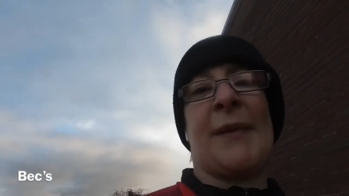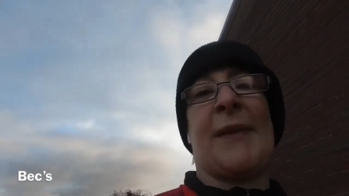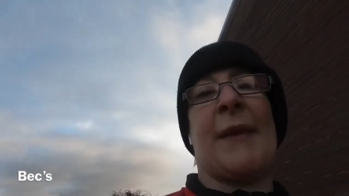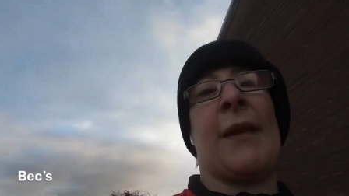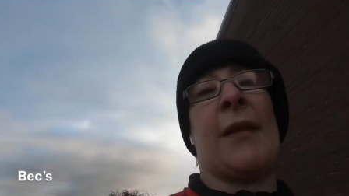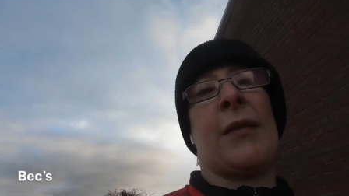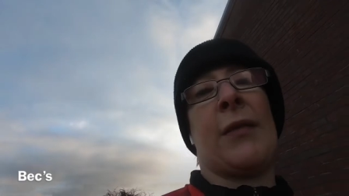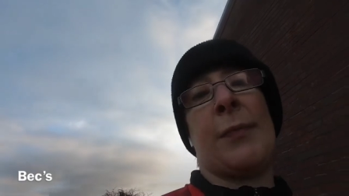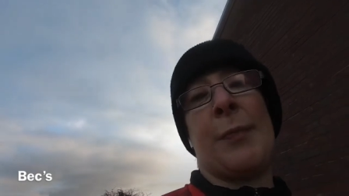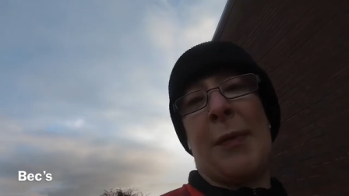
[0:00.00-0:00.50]
as
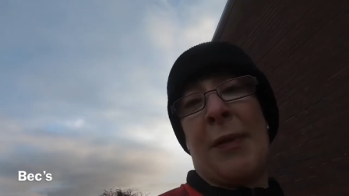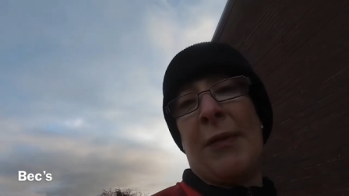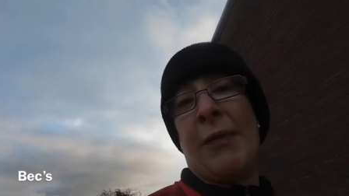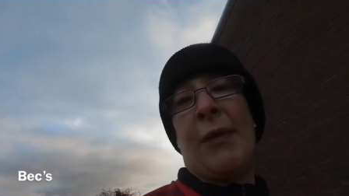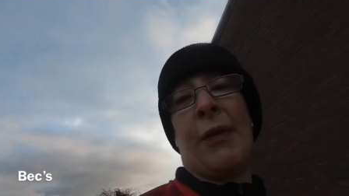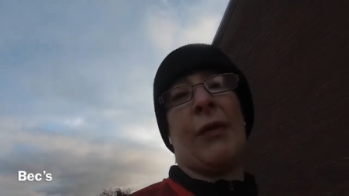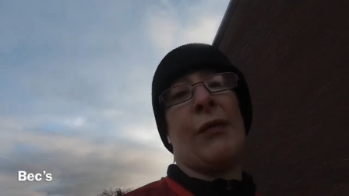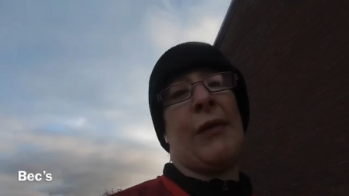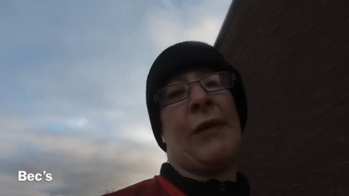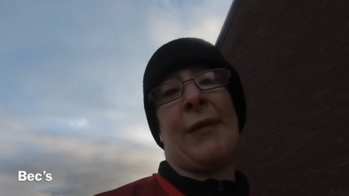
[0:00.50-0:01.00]
spirit
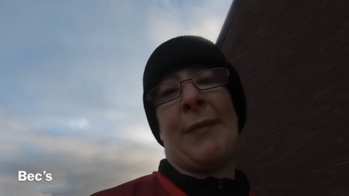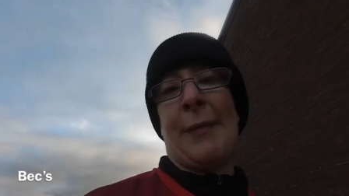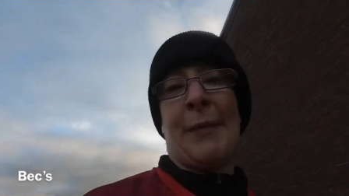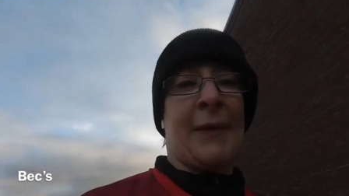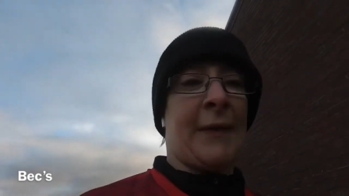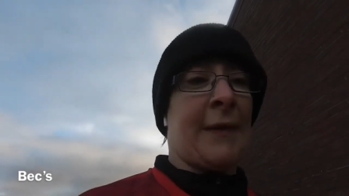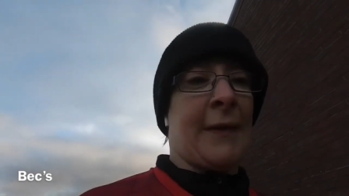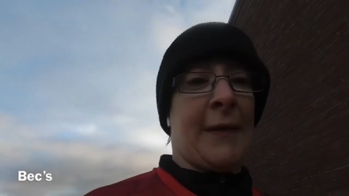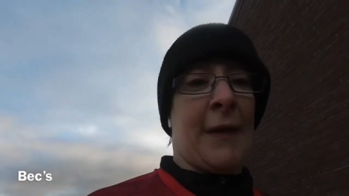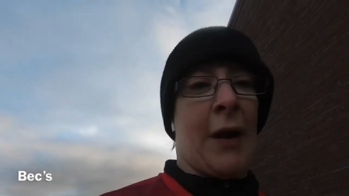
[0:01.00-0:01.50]
of Christmas
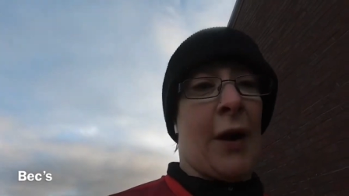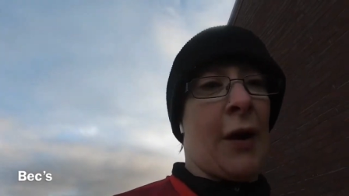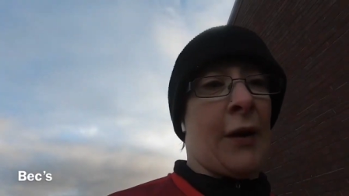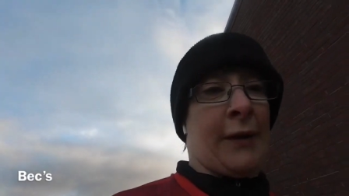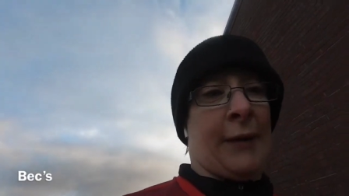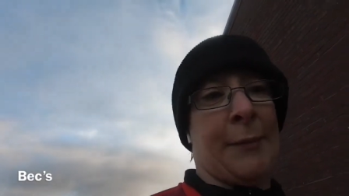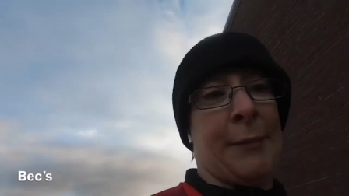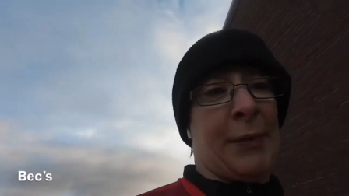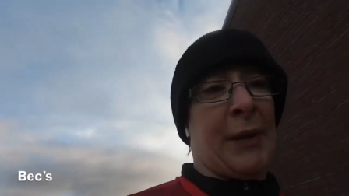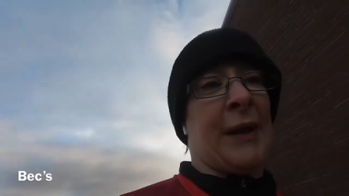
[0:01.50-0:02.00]
as I
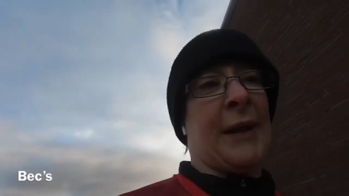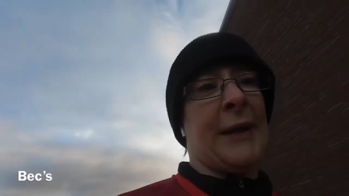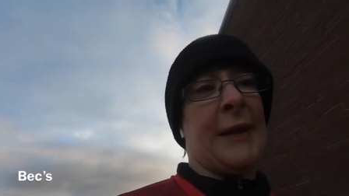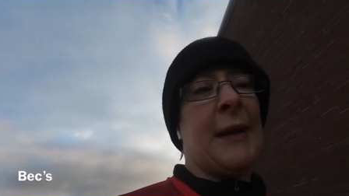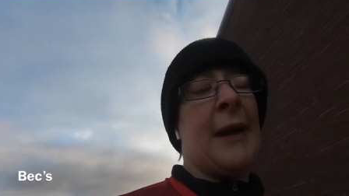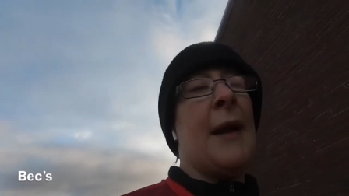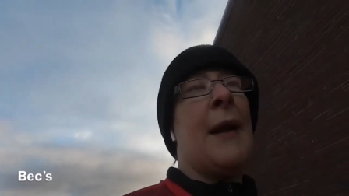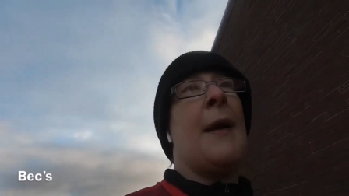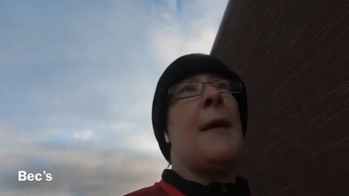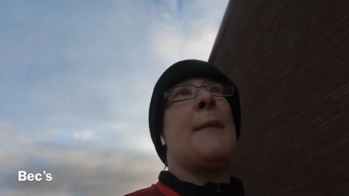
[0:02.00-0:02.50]
can be,
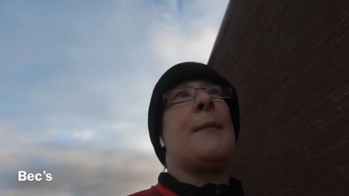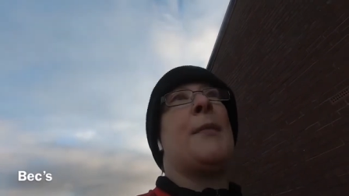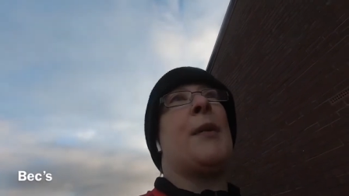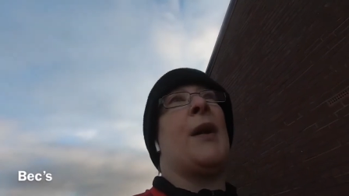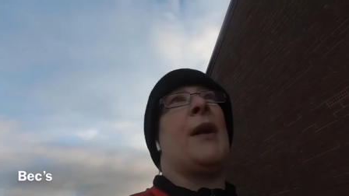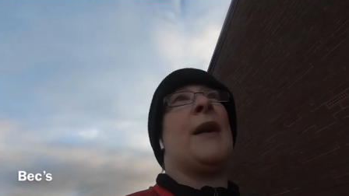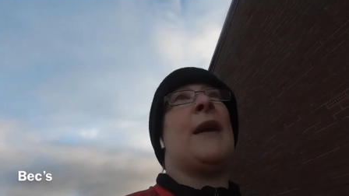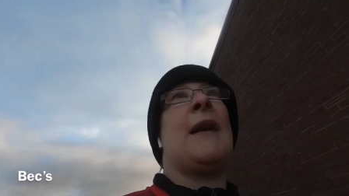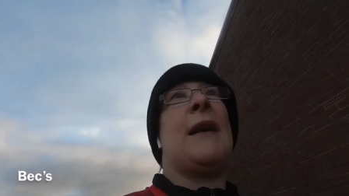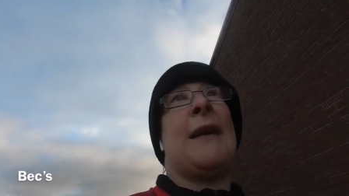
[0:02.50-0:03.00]
but
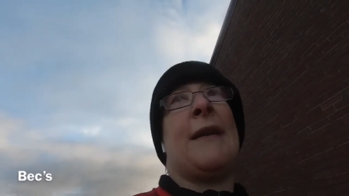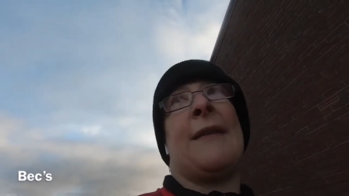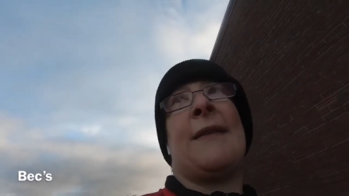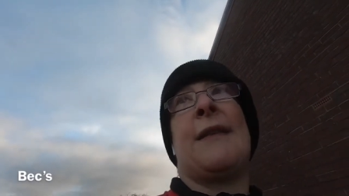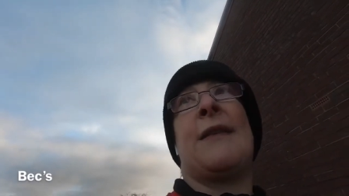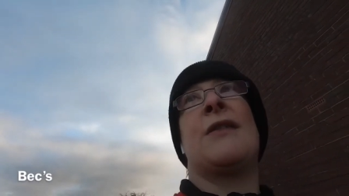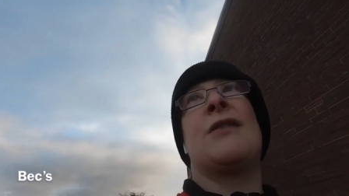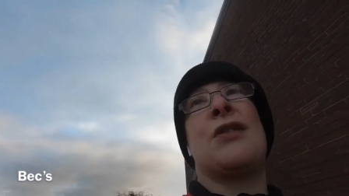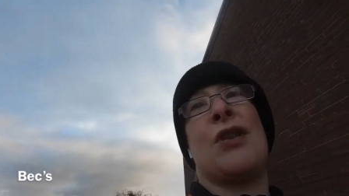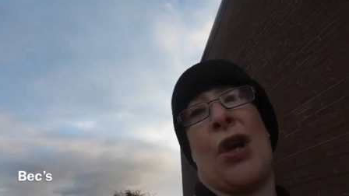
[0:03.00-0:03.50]
it is
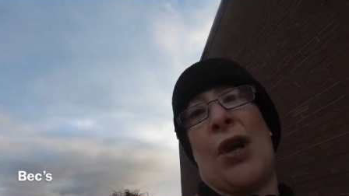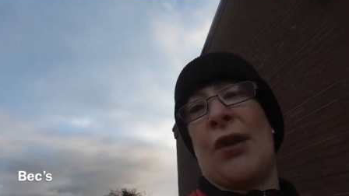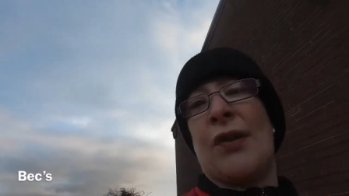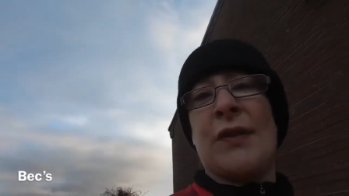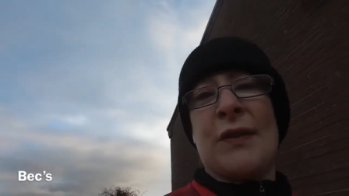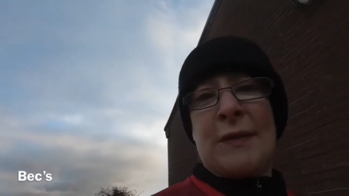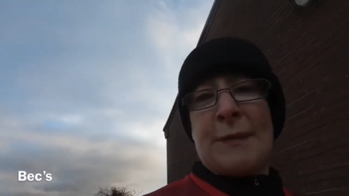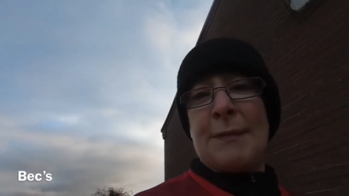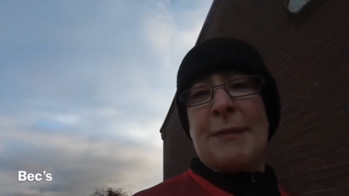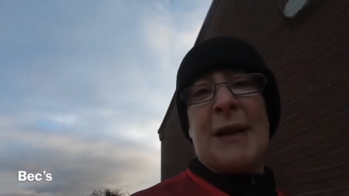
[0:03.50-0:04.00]

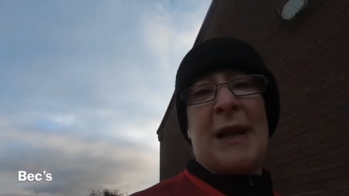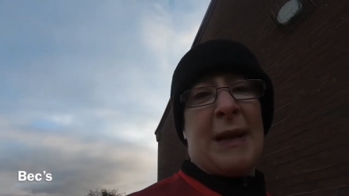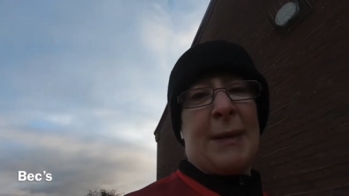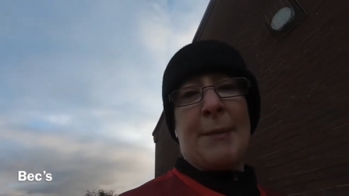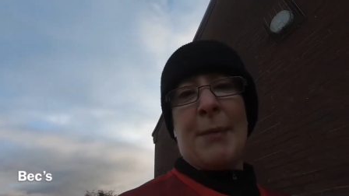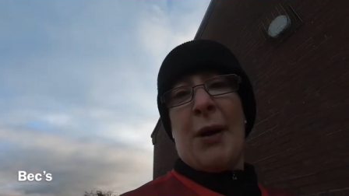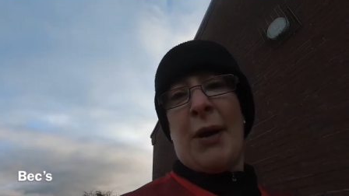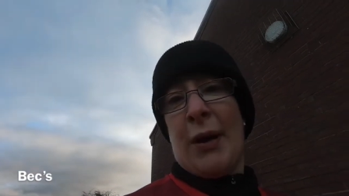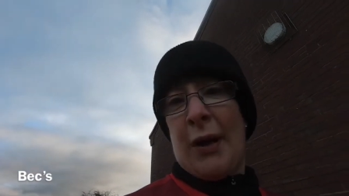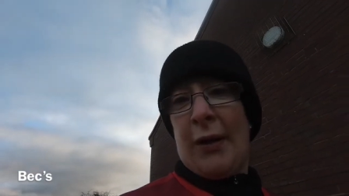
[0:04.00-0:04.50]
just me and
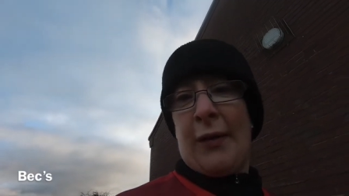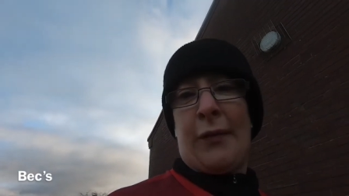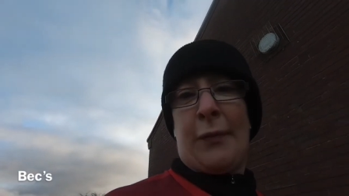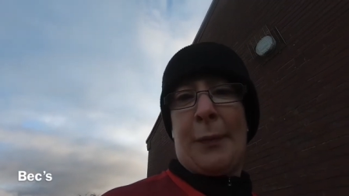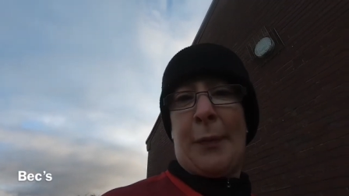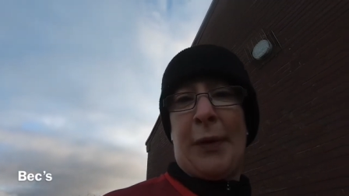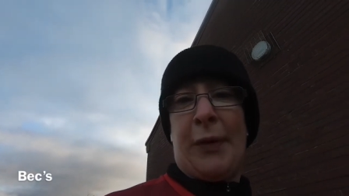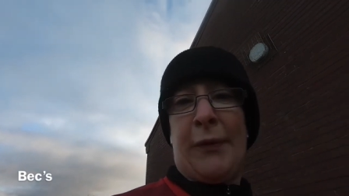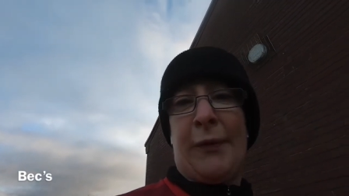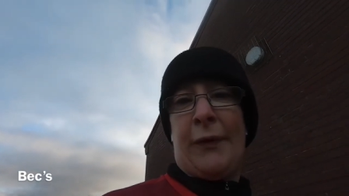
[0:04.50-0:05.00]
my
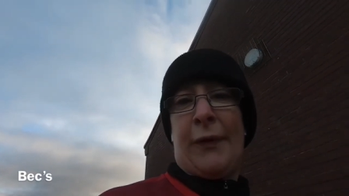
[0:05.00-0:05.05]
husband for